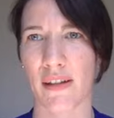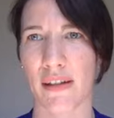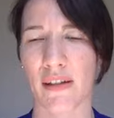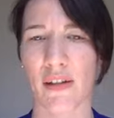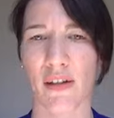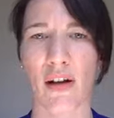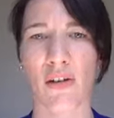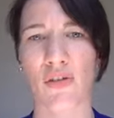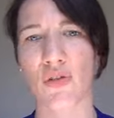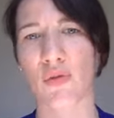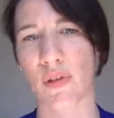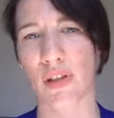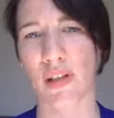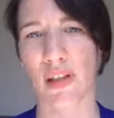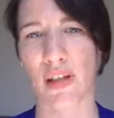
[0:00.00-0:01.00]
in a
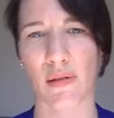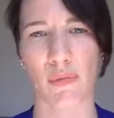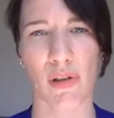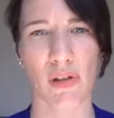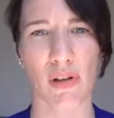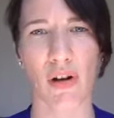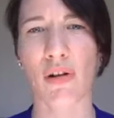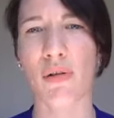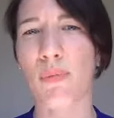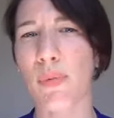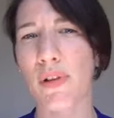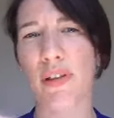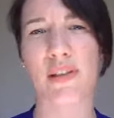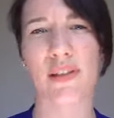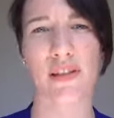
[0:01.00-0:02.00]
country can mean a
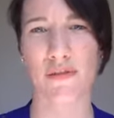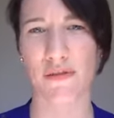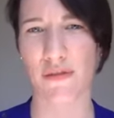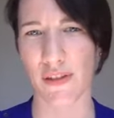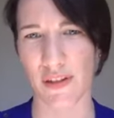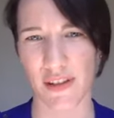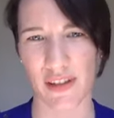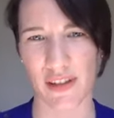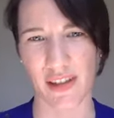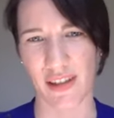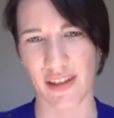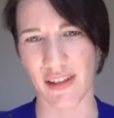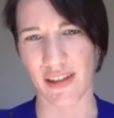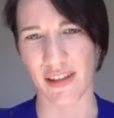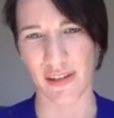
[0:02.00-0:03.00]
complete different thing
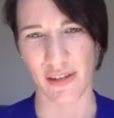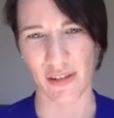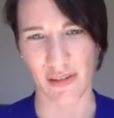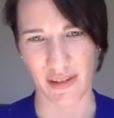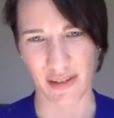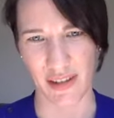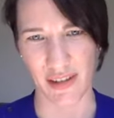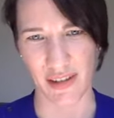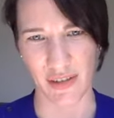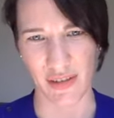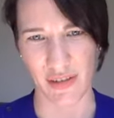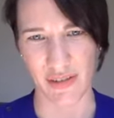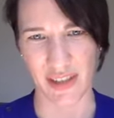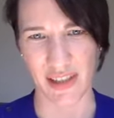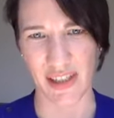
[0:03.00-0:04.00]
in another
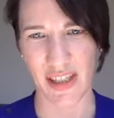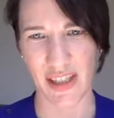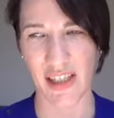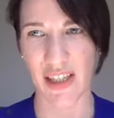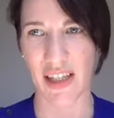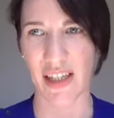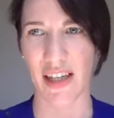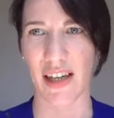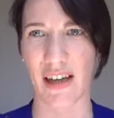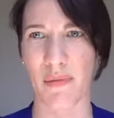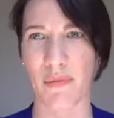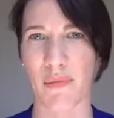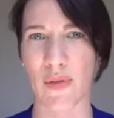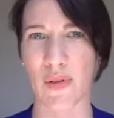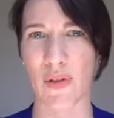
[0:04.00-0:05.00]
country.
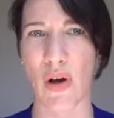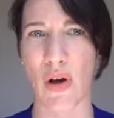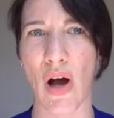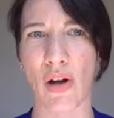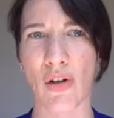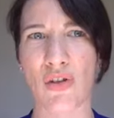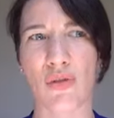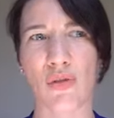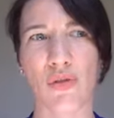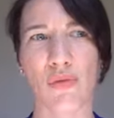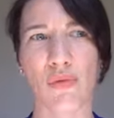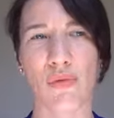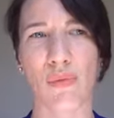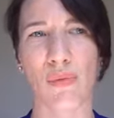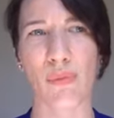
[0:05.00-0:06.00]
So how do
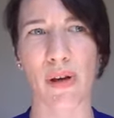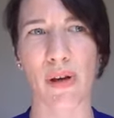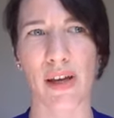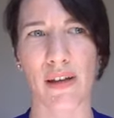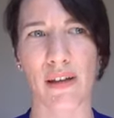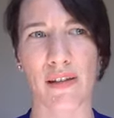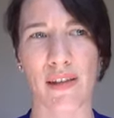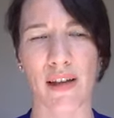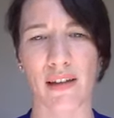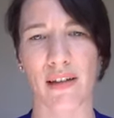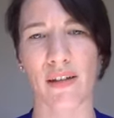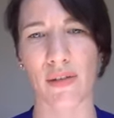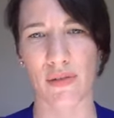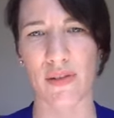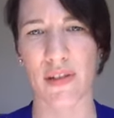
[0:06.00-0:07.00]
you make that
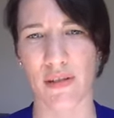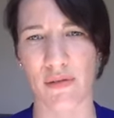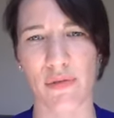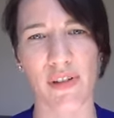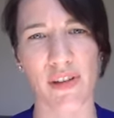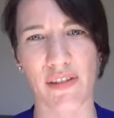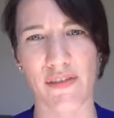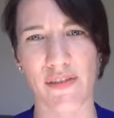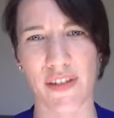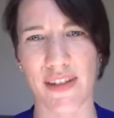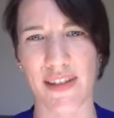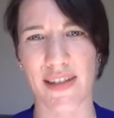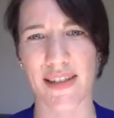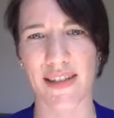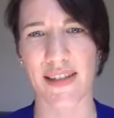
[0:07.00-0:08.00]
content
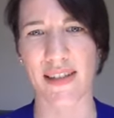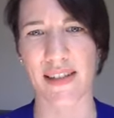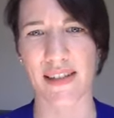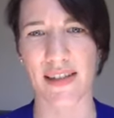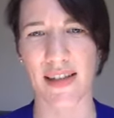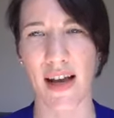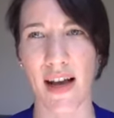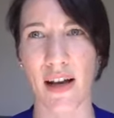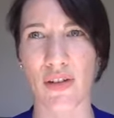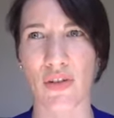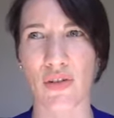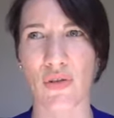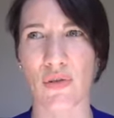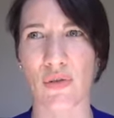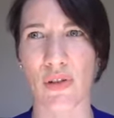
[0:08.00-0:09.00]
relevant, and how do
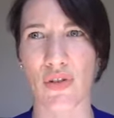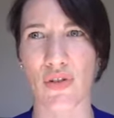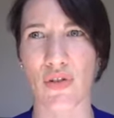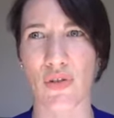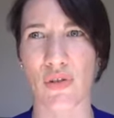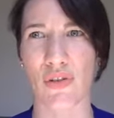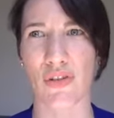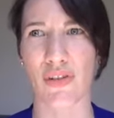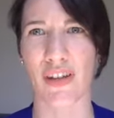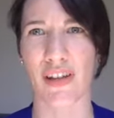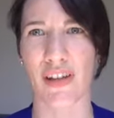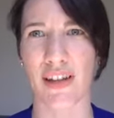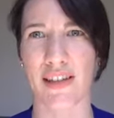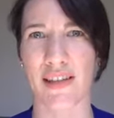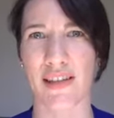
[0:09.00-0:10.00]
you ensure that